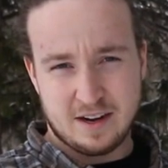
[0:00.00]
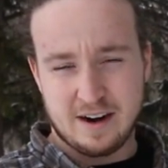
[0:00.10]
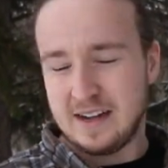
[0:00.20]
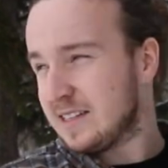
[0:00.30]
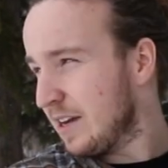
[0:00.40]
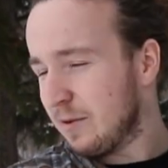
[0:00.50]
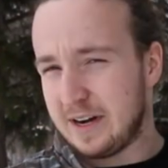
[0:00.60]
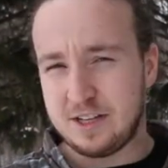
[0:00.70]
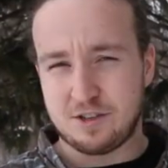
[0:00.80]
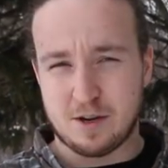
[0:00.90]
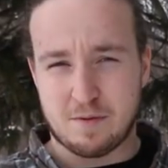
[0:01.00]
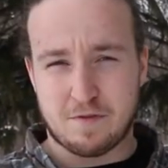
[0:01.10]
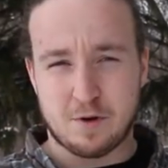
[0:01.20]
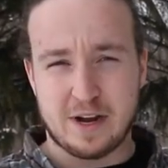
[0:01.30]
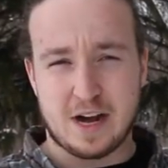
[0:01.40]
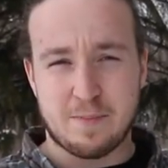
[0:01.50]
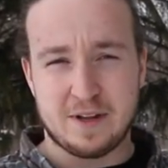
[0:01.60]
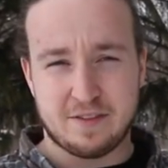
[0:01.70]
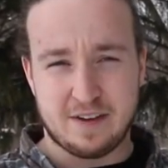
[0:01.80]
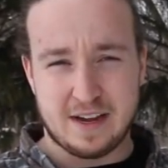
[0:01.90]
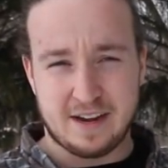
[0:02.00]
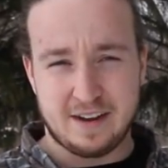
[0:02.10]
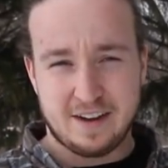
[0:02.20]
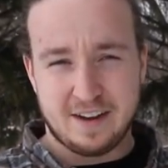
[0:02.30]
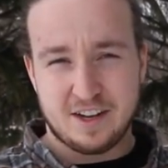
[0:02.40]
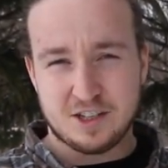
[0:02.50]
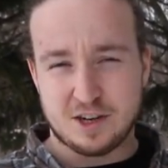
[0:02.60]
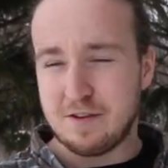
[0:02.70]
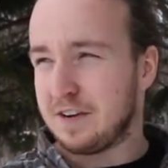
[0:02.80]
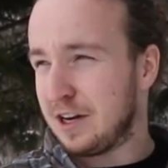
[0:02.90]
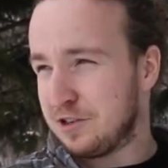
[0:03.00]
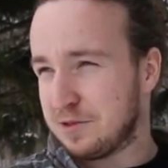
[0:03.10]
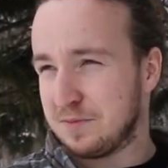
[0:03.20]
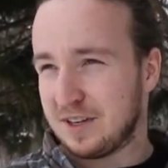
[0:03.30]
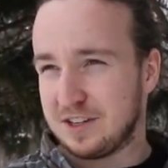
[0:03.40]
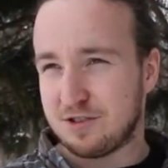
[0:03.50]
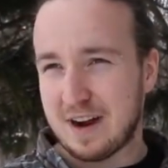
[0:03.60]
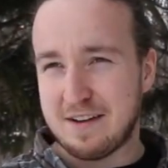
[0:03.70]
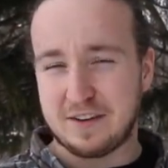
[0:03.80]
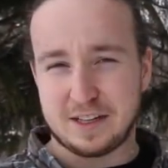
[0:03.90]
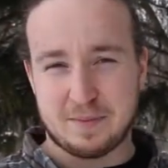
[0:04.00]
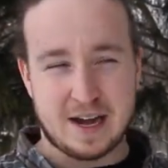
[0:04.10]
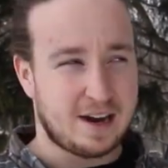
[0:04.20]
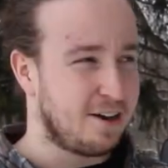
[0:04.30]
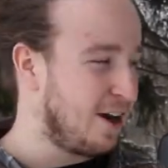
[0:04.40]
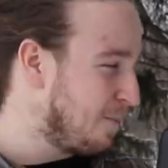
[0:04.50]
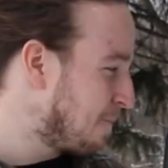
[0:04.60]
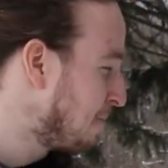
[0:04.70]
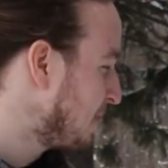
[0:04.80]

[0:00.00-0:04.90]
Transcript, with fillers: Alright, let's get right into it. Before we hop in the van, sorry if you can hear some traffic in the background.